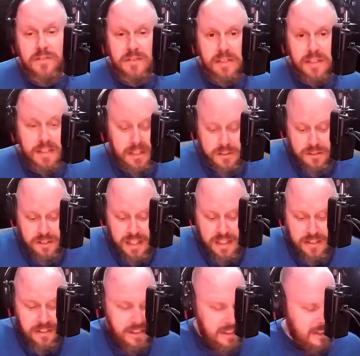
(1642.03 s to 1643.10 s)

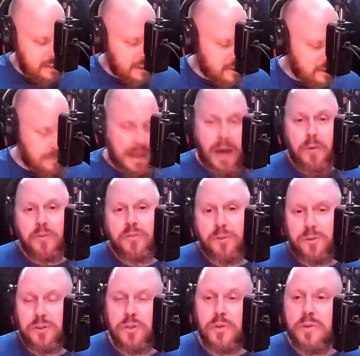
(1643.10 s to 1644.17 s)
It's a
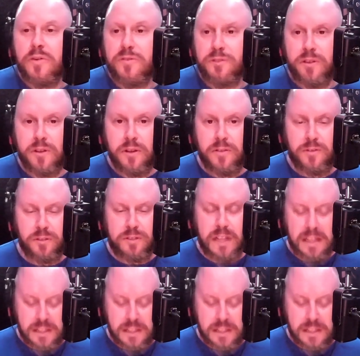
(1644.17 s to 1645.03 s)
powerful tool for telling